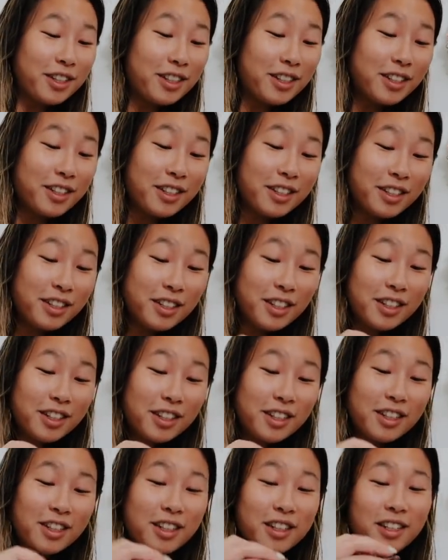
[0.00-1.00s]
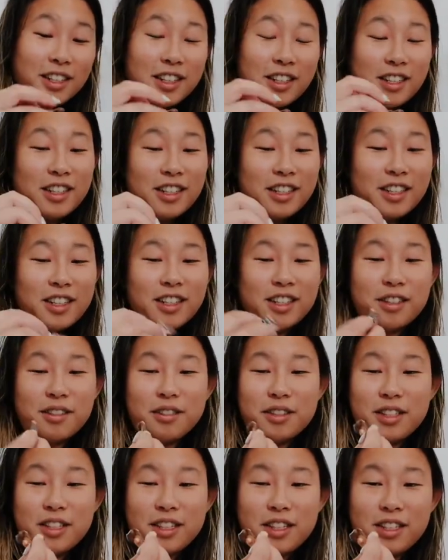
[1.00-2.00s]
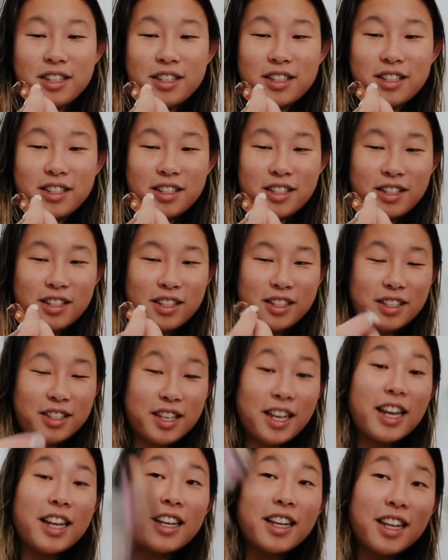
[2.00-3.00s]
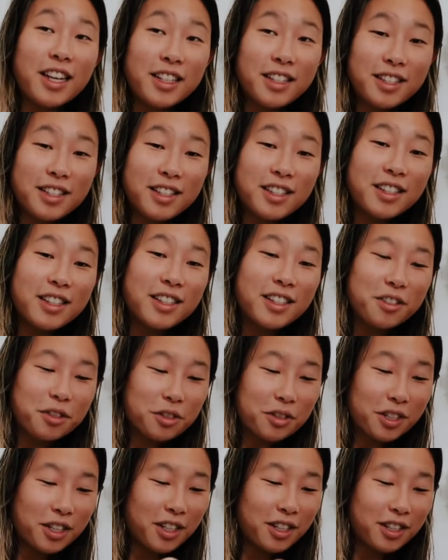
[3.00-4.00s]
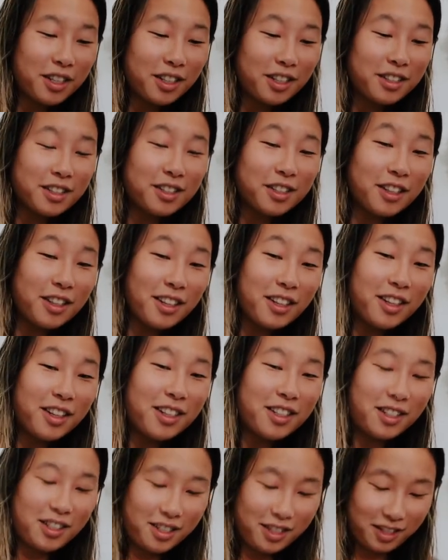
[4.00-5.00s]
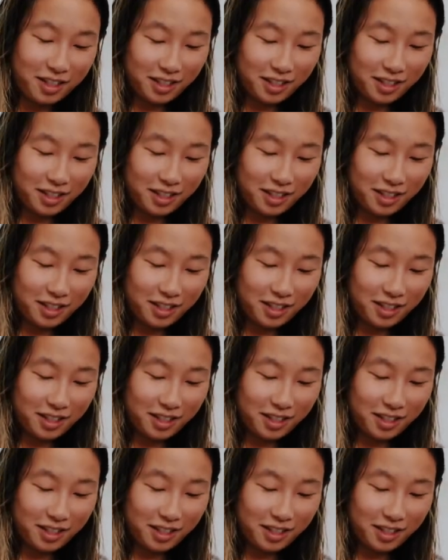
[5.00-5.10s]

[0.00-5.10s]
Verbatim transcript: Wow. Oh, what's this? His kidneys. Those are kidneys. Lung.